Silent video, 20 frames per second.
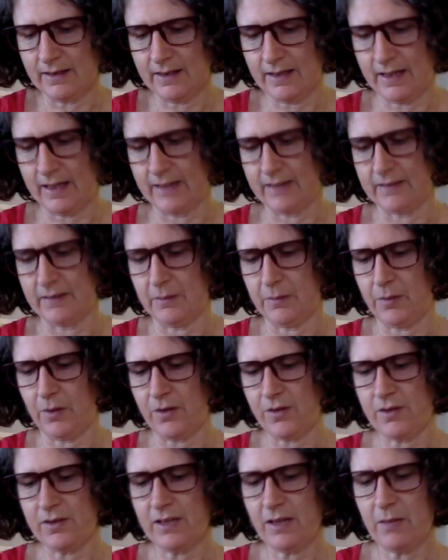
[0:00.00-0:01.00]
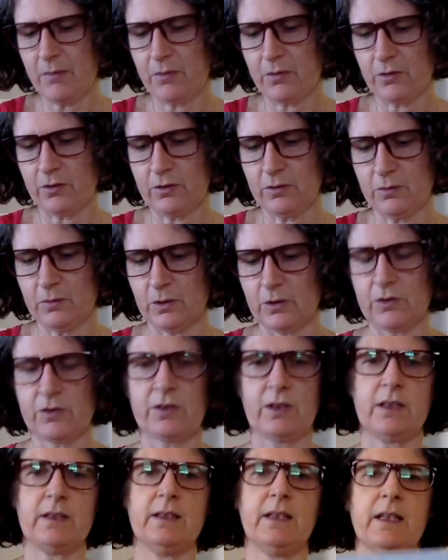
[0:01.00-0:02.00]
And the project I brought was
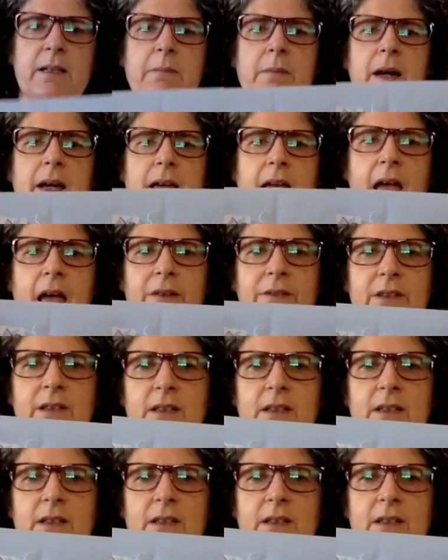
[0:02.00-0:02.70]
my Heaven